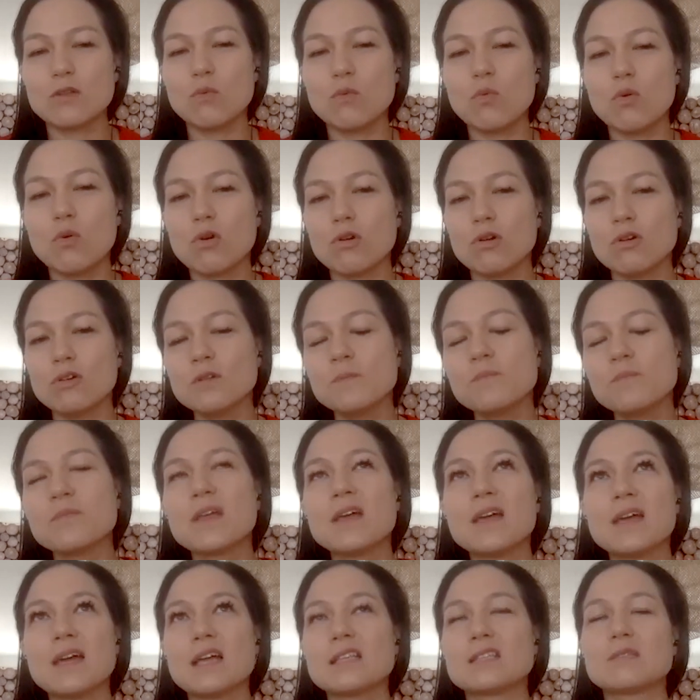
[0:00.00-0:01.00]
in the world,
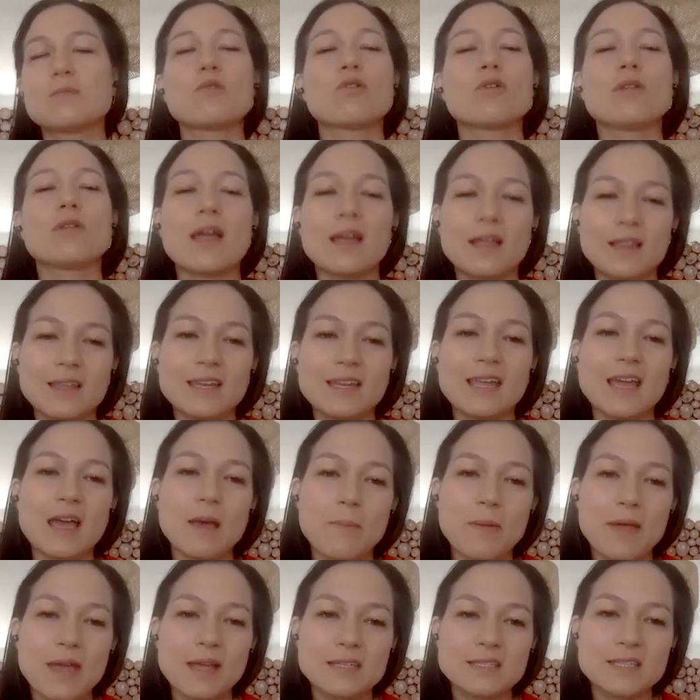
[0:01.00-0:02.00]
it's more likely to
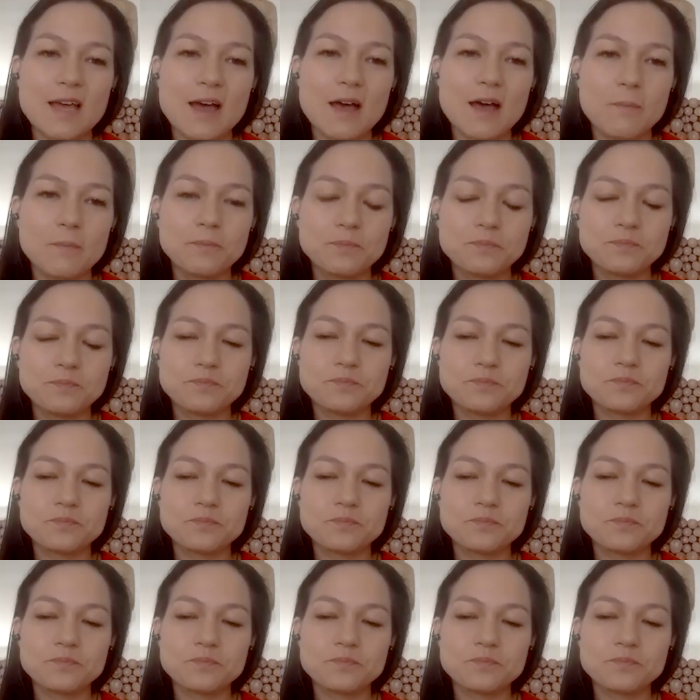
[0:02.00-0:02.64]
get picked up.